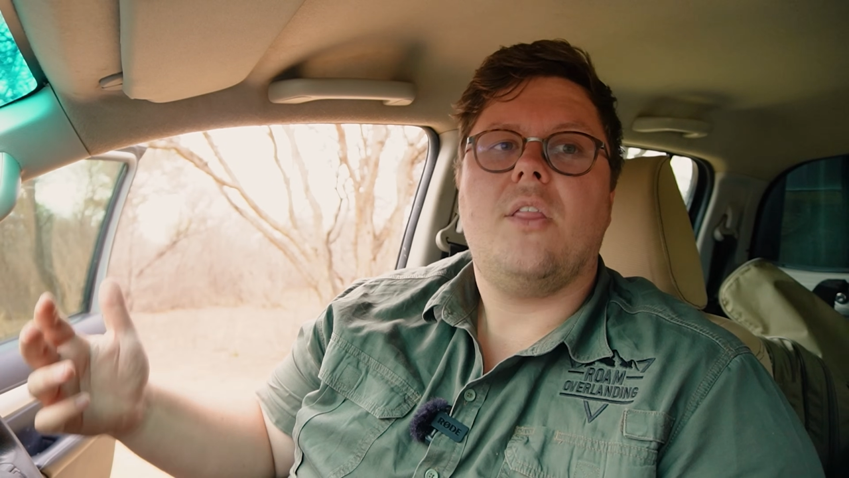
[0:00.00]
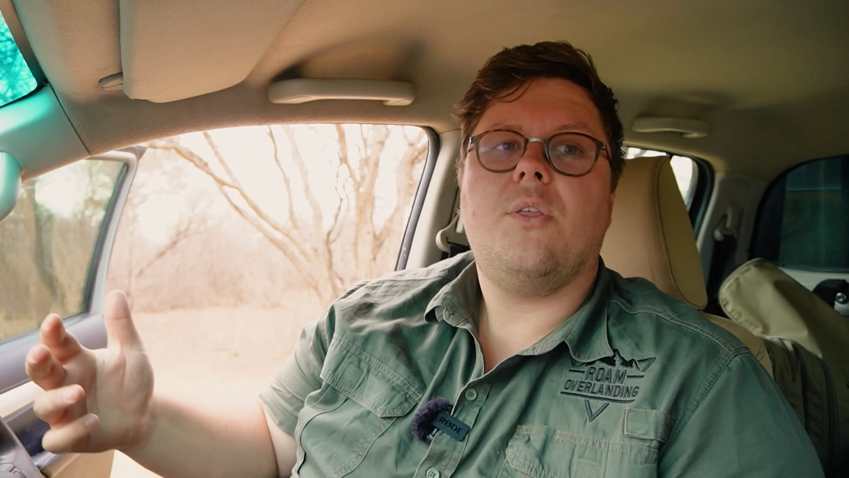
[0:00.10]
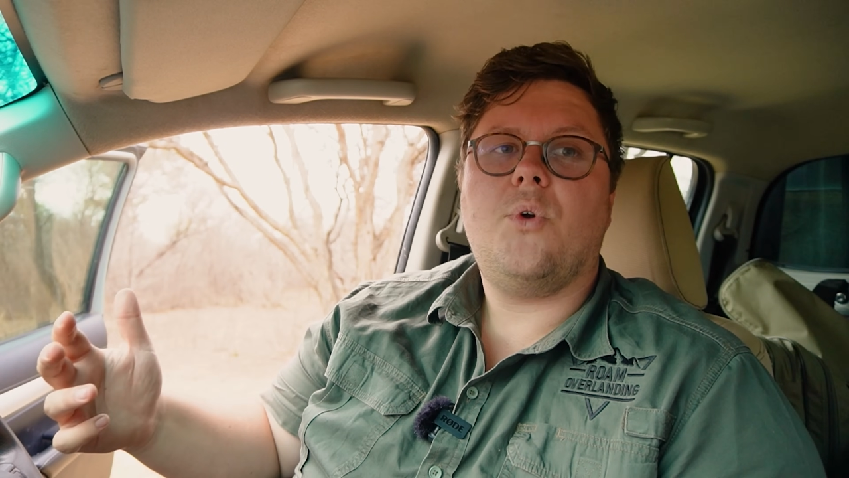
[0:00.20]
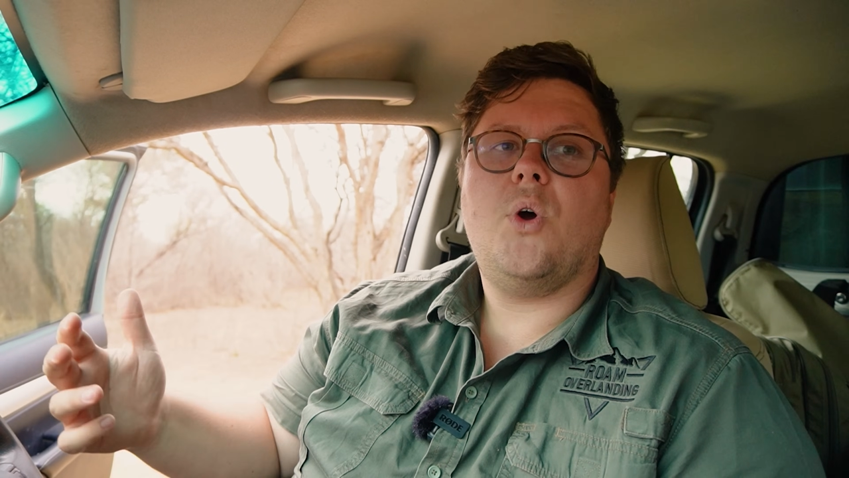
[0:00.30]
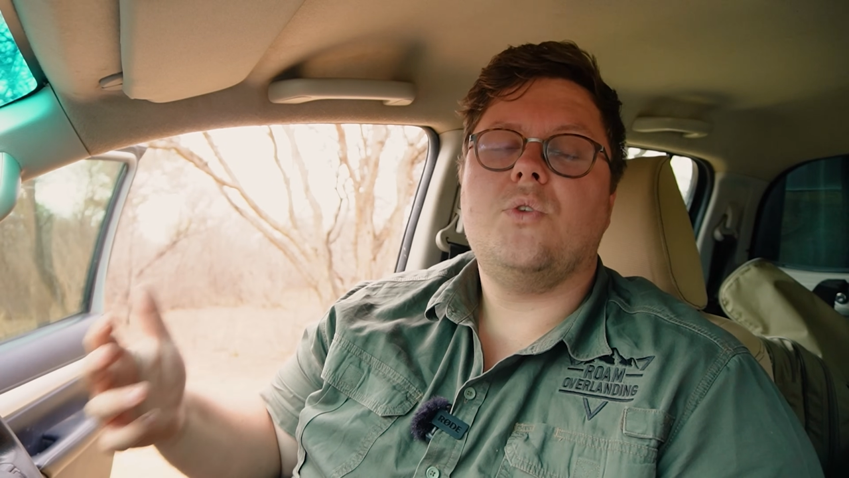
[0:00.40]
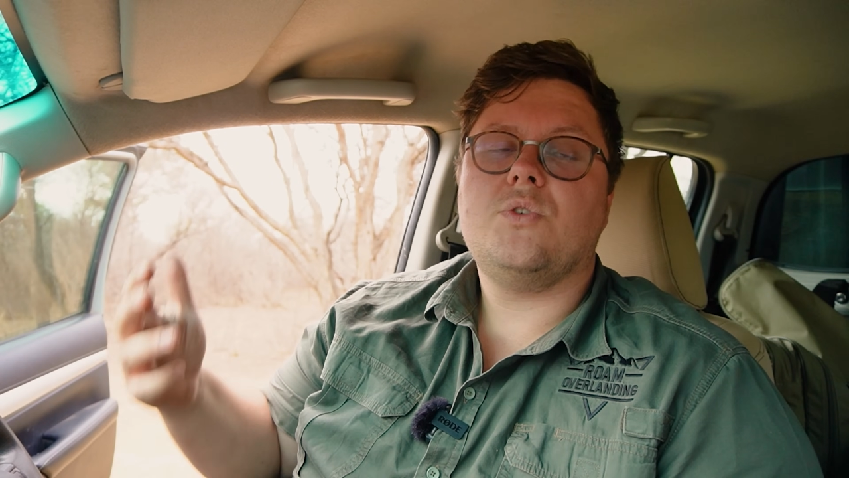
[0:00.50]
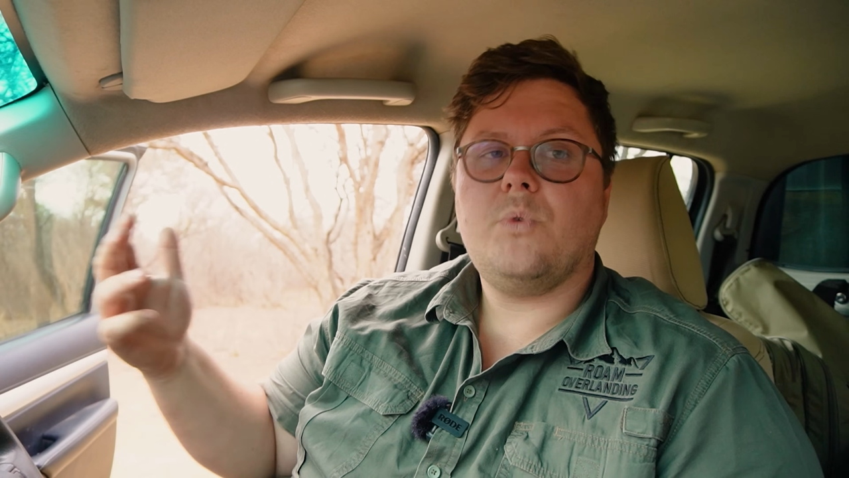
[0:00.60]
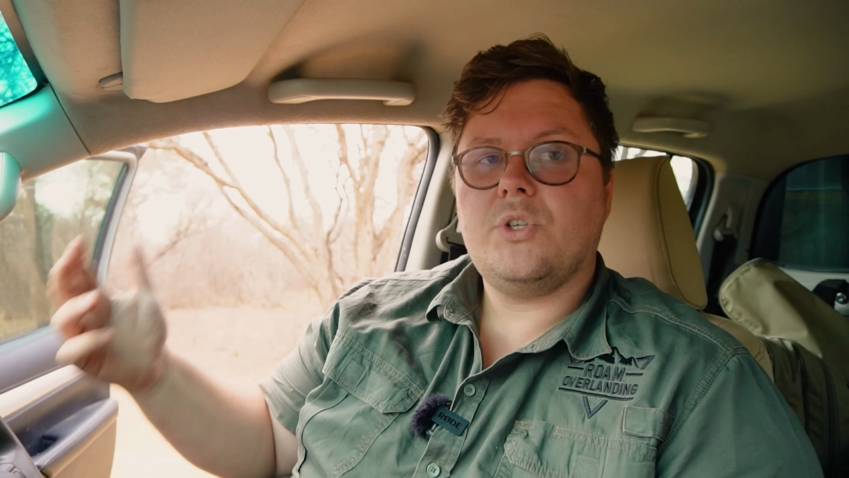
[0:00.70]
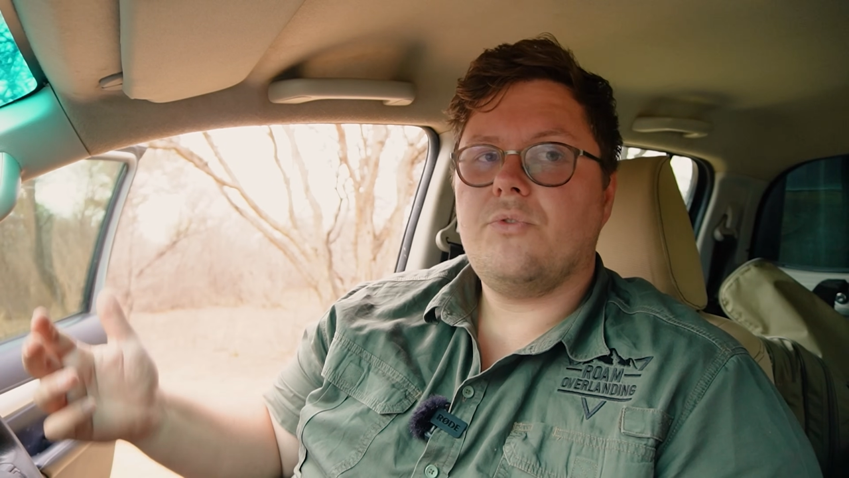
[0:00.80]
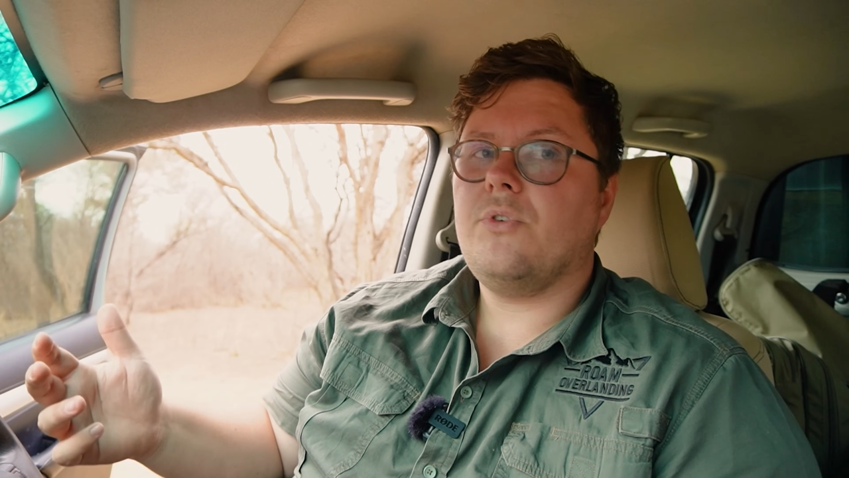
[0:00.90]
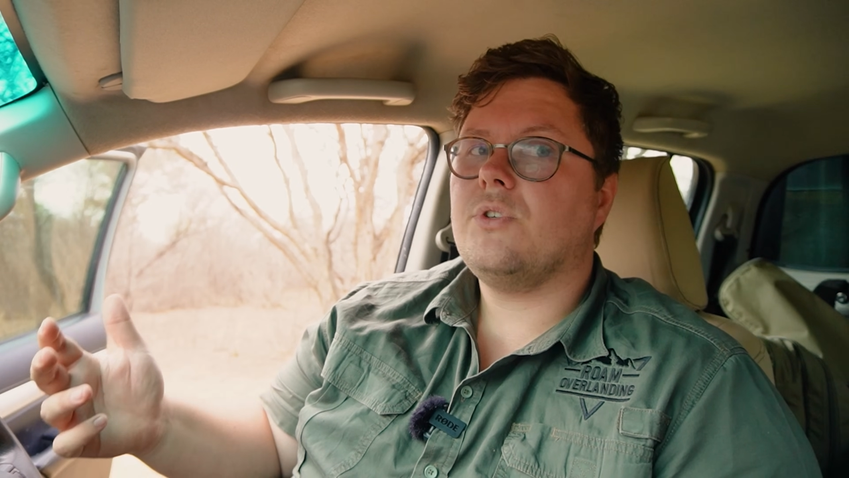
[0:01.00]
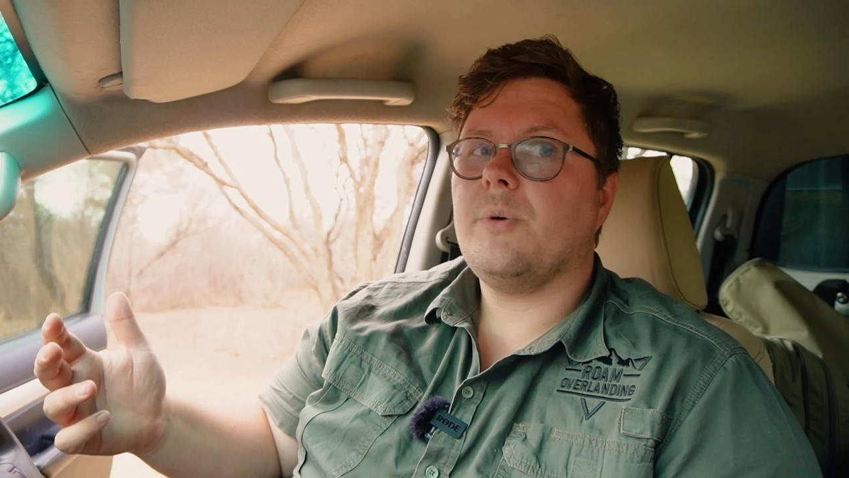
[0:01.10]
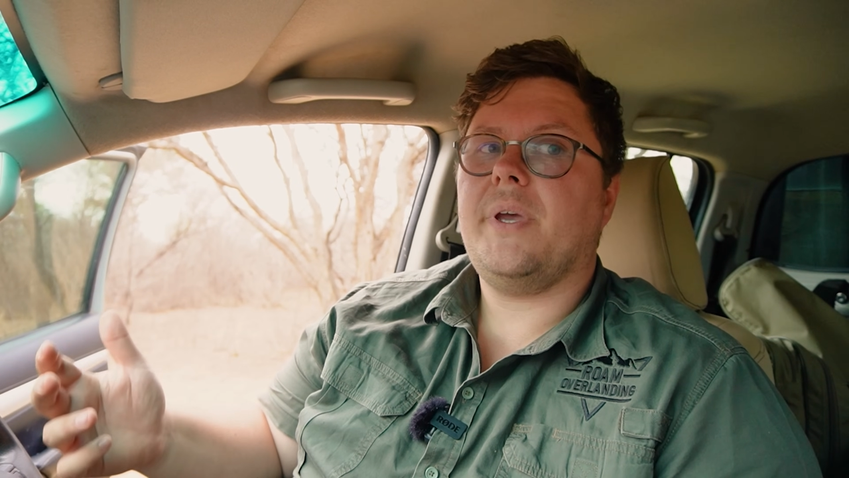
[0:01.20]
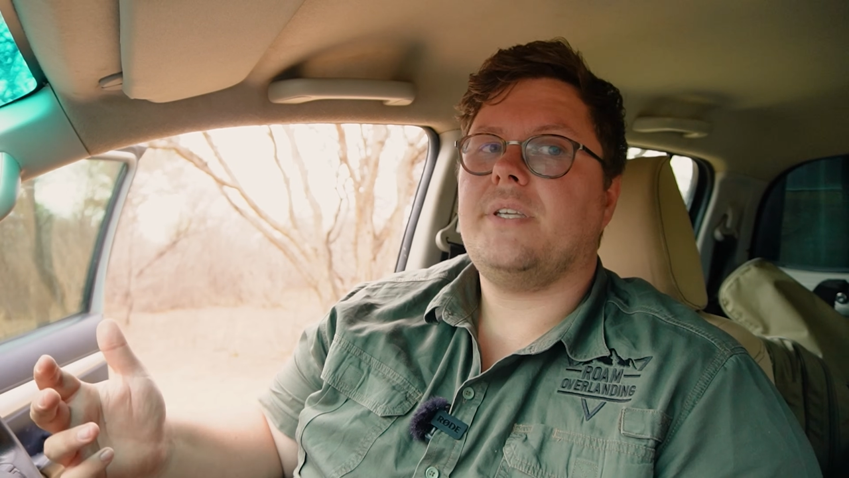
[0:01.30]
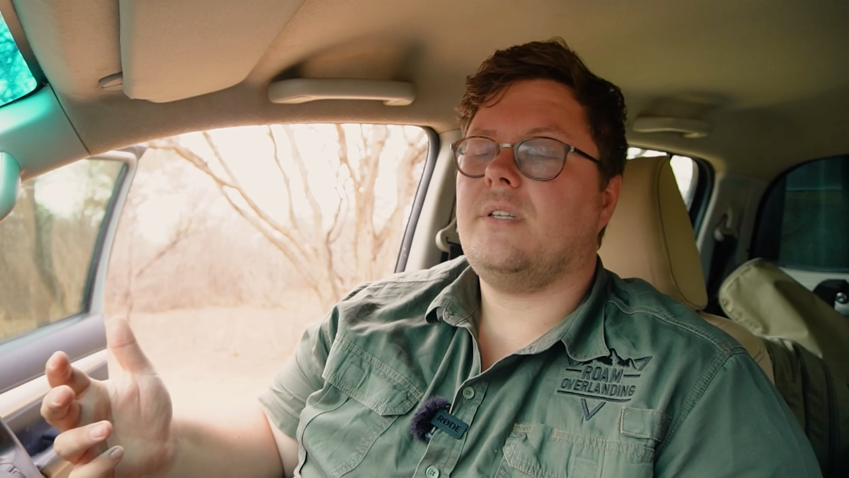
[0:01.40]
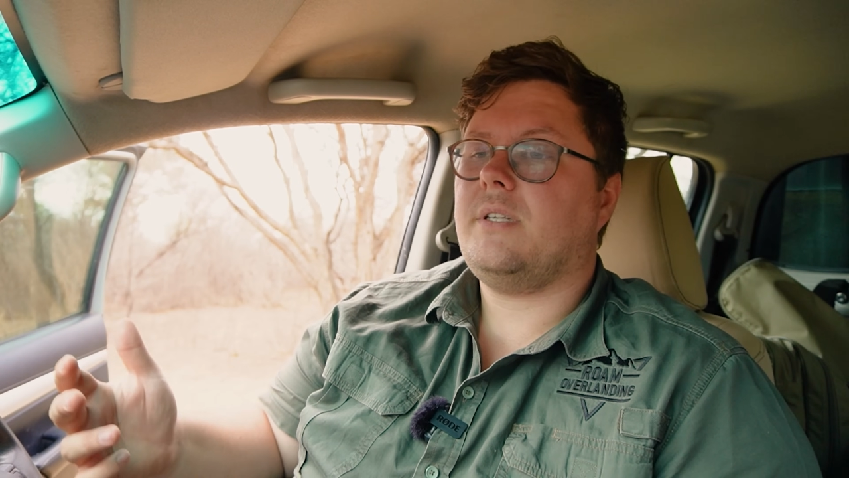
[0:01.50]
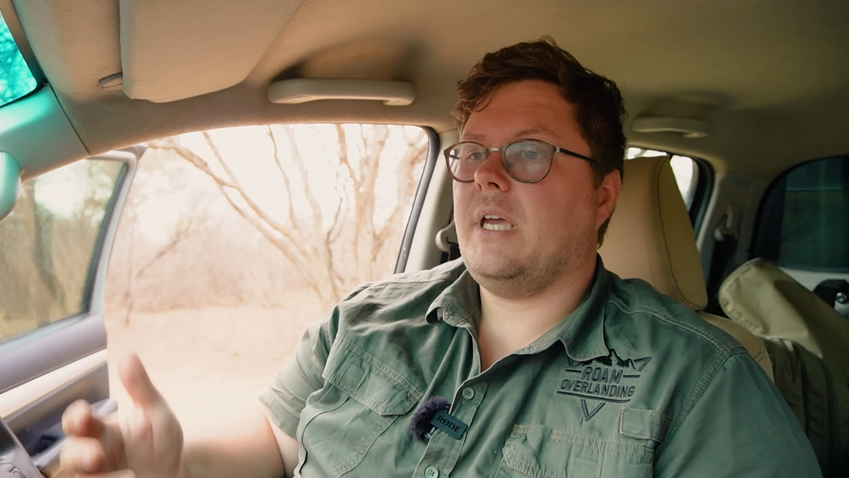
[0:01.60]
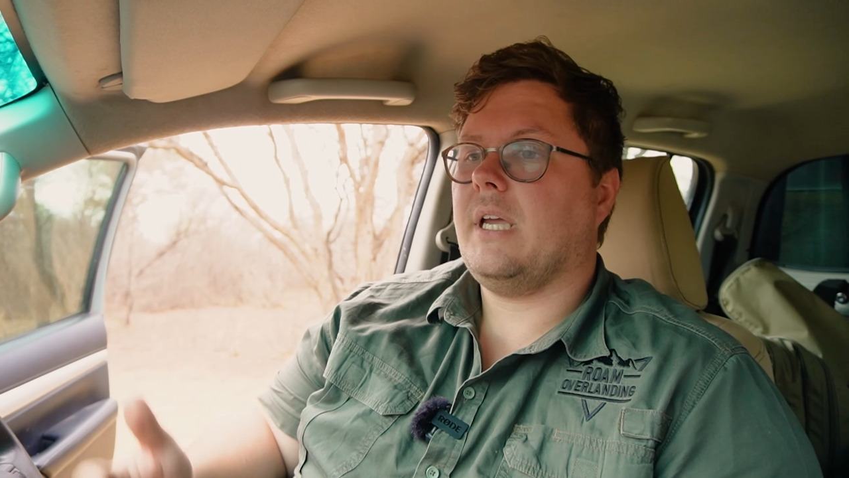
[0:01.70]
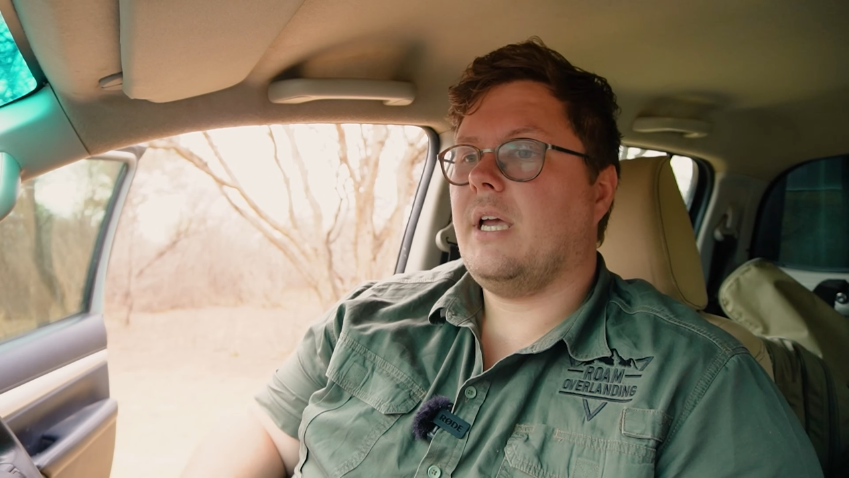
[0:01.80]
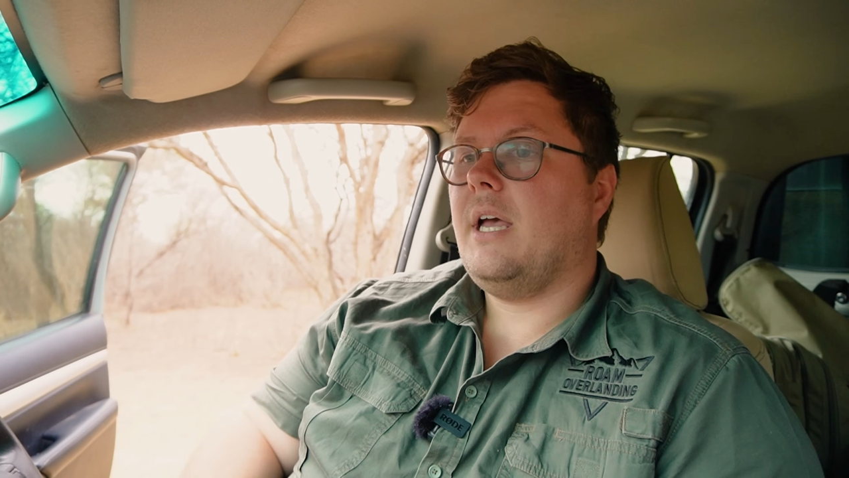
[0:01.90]
the roads and which routes are best to
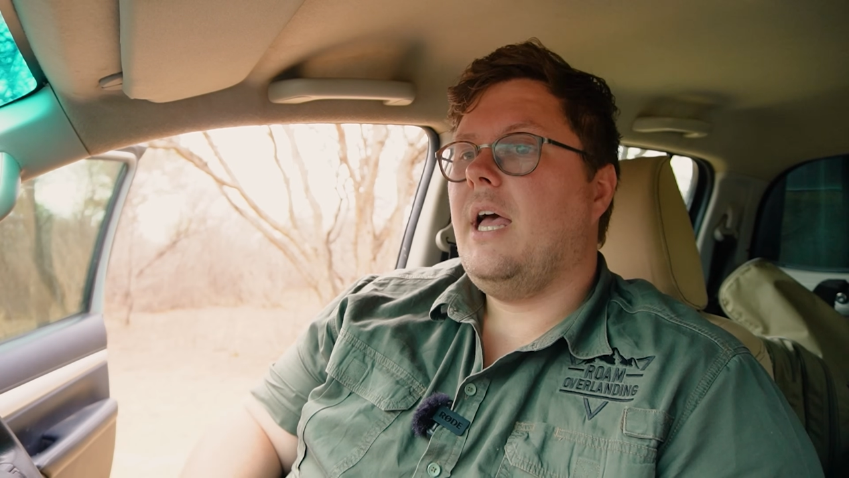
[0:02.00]
take.